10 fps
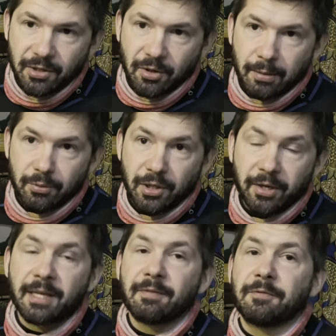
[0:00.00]
so I was
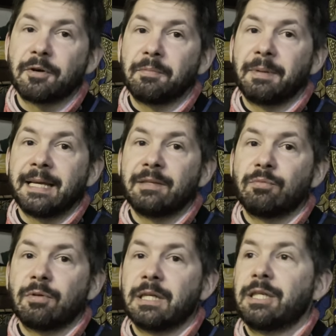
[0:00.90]
looking for a
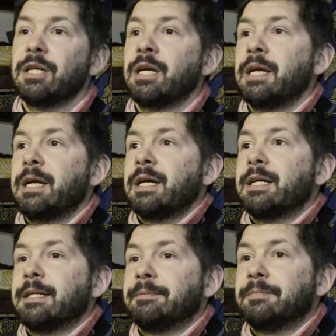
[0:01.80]
place which
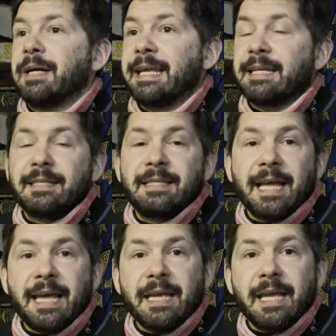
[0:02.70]
um, I can
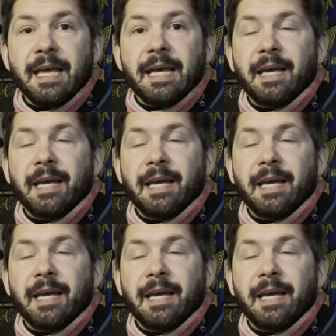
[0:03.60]
stay